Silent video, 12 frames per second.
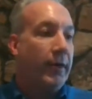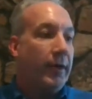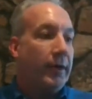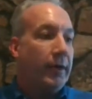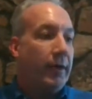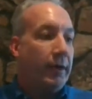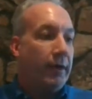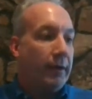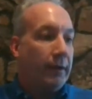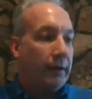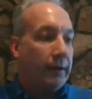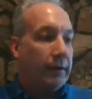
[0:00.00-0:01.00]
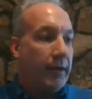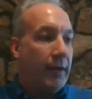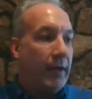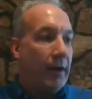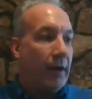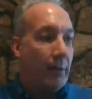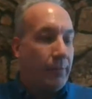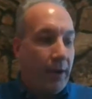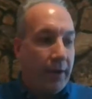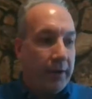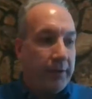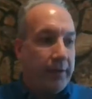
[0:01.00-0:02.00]
uh, in our
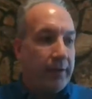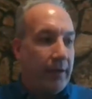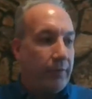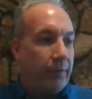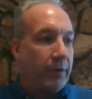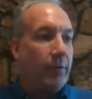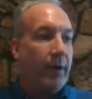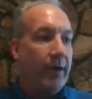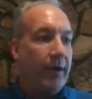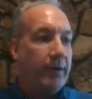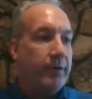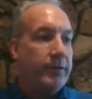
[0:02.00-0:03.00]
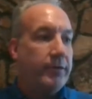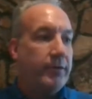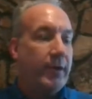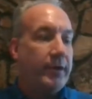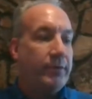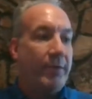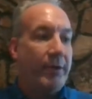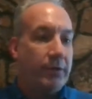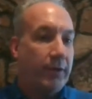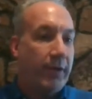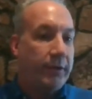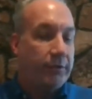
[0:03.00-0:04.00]
product that requires a
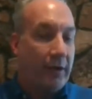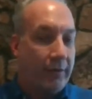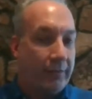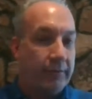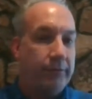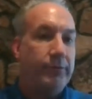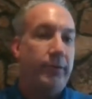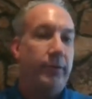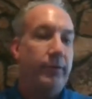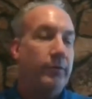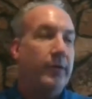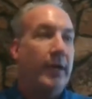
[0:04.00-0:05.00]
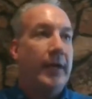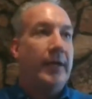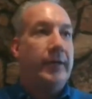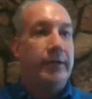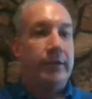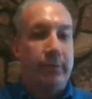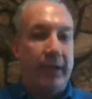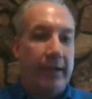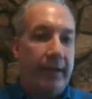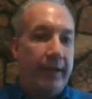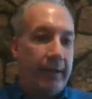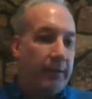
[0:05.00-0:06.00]
specialized driver. So
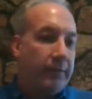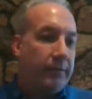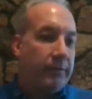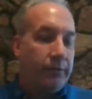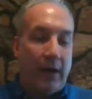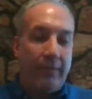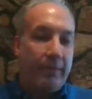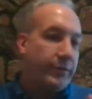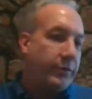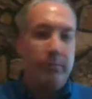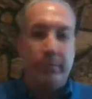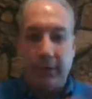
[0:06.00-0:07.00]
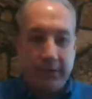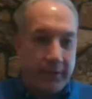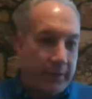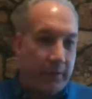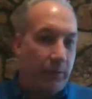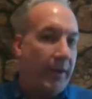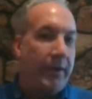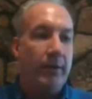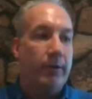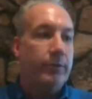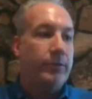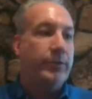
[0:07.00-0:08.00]
DisplayLink drivers are built into
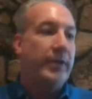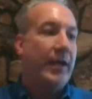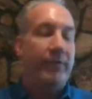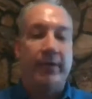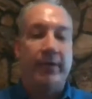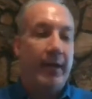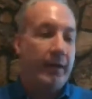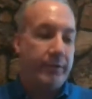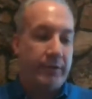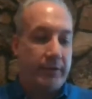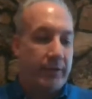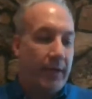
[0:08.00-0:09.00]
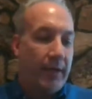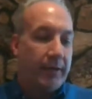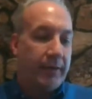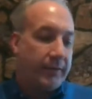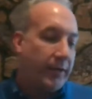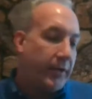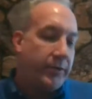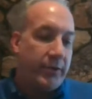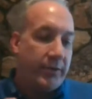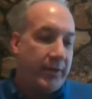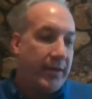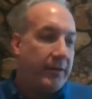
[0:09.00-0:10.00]
Windows. Everything else, the touch
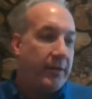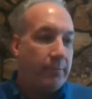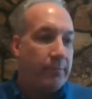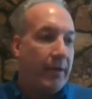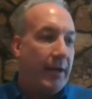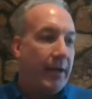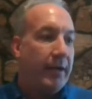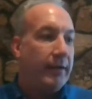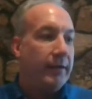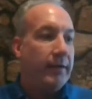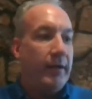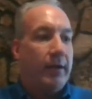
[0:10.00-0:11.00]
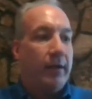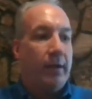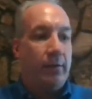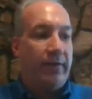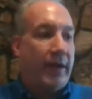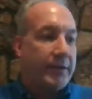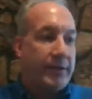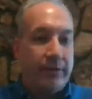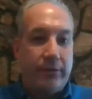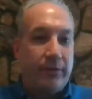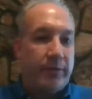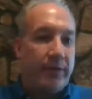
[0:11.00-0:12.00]
is HID compliant. Uh, we've got
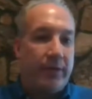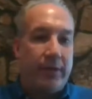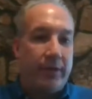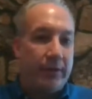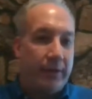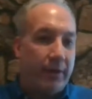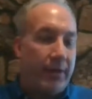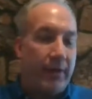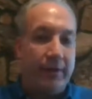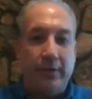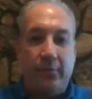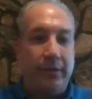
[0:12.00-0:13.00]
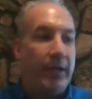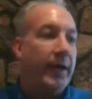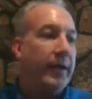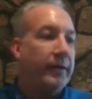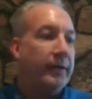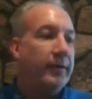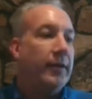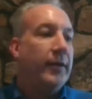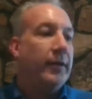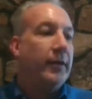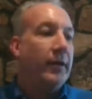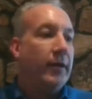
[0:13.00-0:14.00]
sensors in there; they're HID compliant.
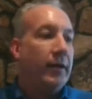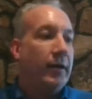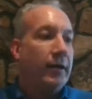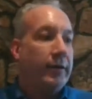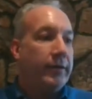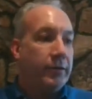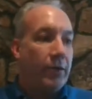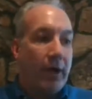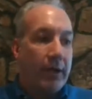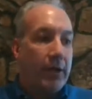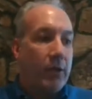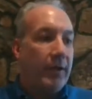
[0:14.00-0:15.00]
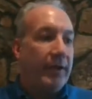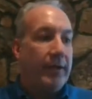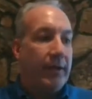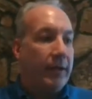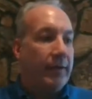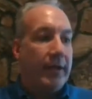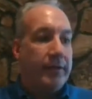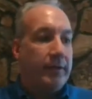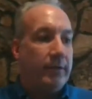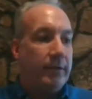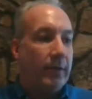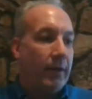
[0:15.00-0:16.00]
Uh, there's audio in there that's uh,